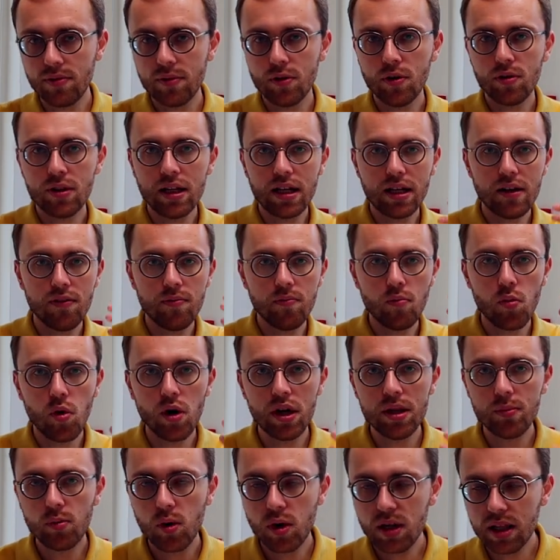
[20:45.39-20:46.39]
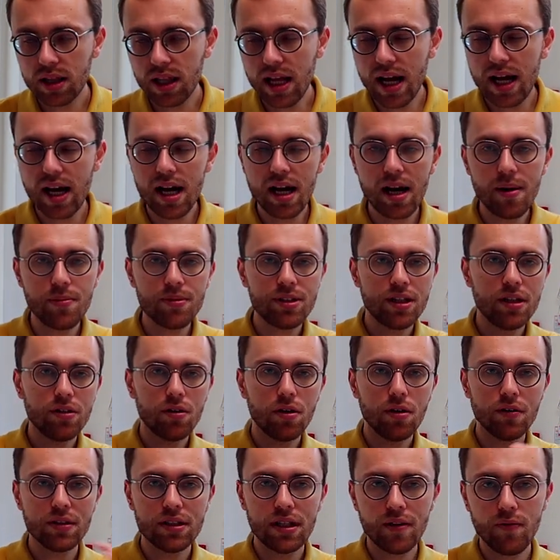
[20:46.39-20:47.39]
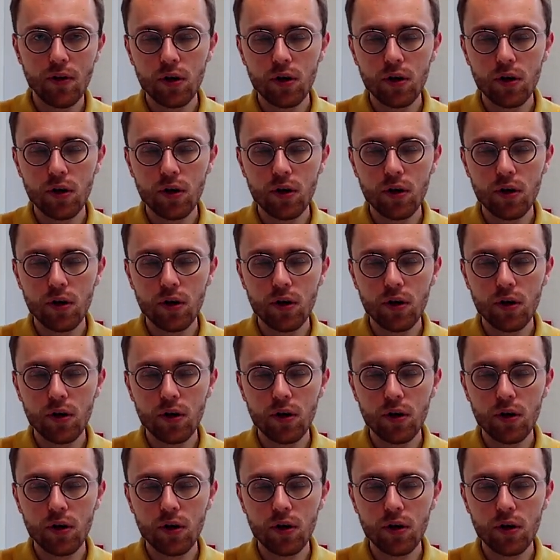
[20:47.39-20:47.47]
we're going to have more and more clubs and all that,